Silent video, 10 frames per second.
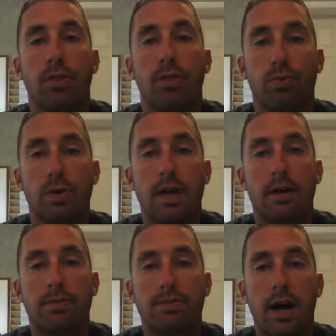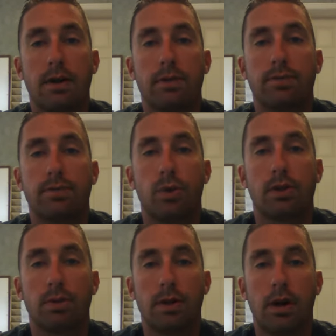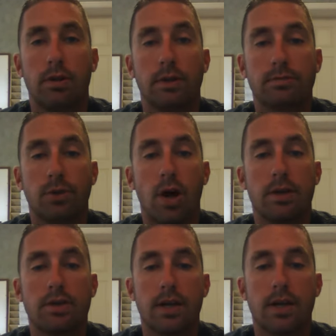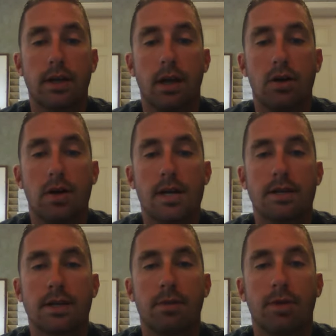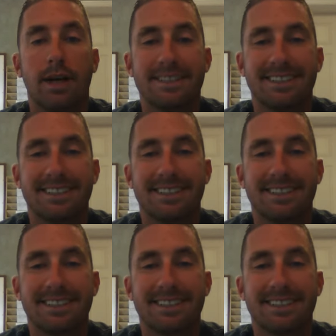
385-4300. All right, take care and God bless.